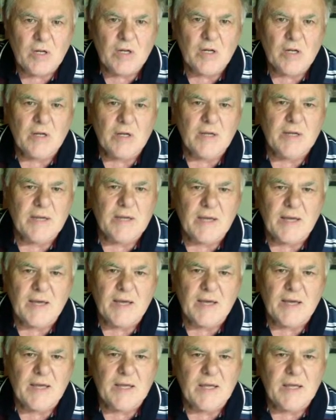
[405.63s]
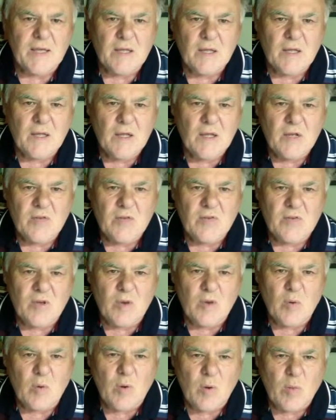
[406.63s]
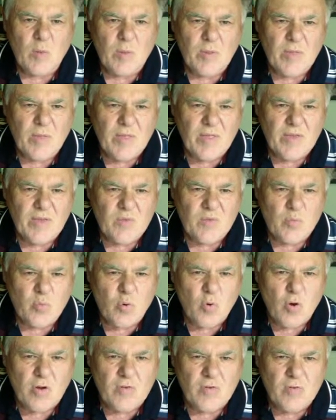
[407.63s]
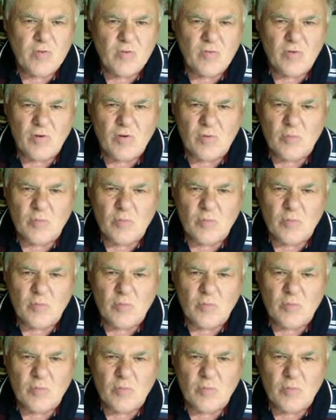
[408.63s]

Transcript: Okay. So whether that's right or not,